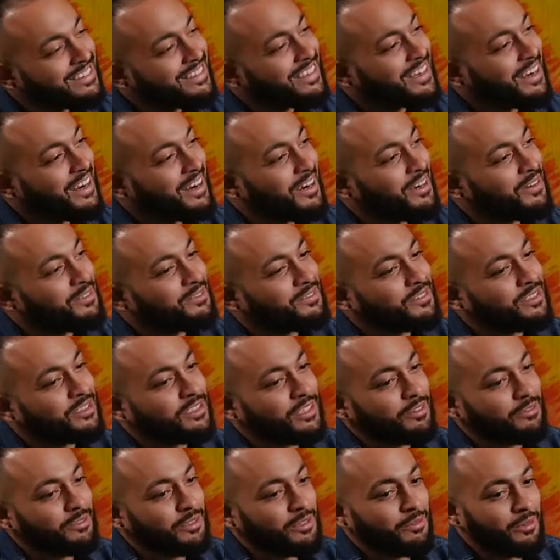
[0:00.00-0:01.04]
because
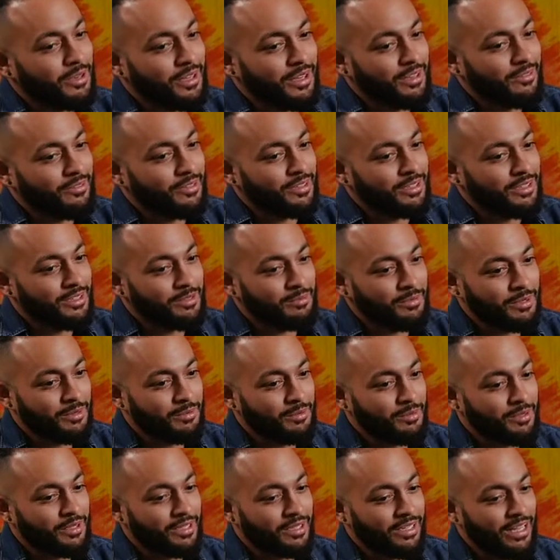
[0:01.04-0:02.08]
I really want everything to be
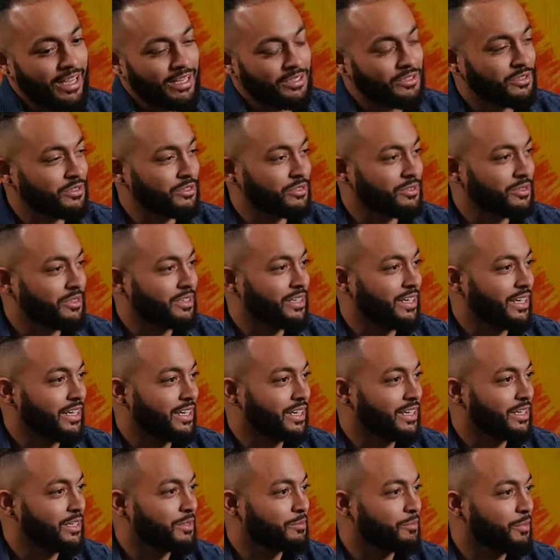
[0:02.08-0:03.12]
pretty natural and
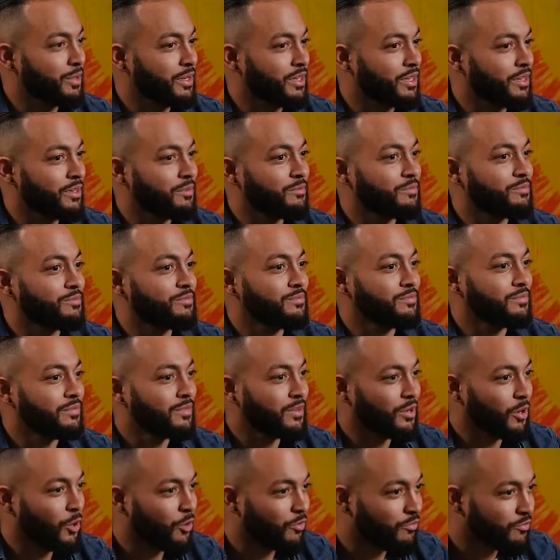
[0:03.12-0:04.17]
organic, but
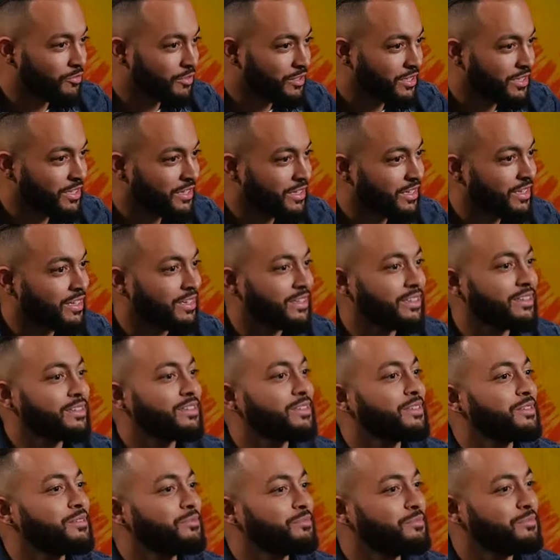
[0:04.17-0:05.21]
hopefully
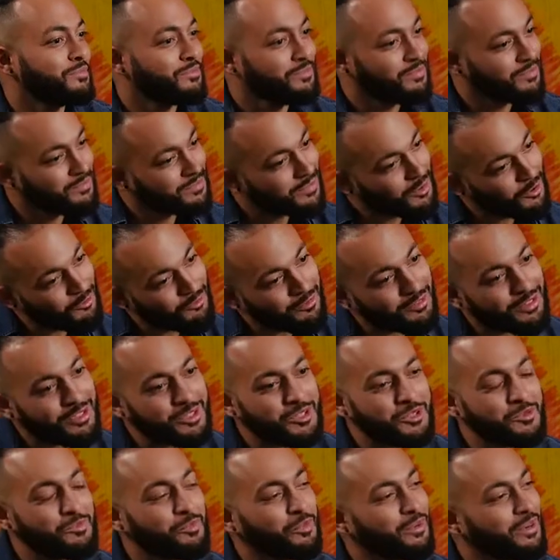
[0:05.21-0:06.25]

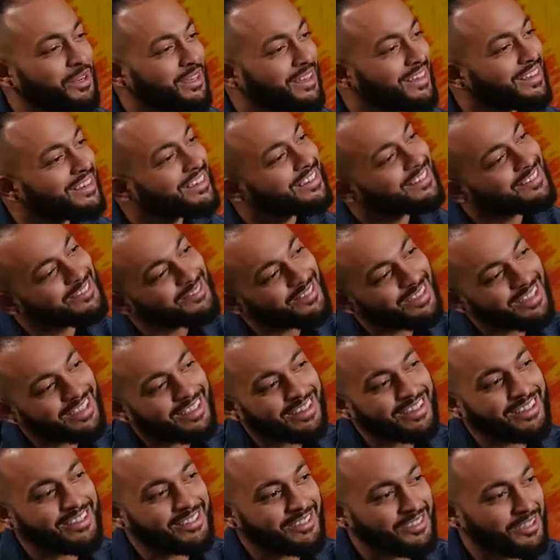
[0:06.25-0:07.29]
spring, beginning of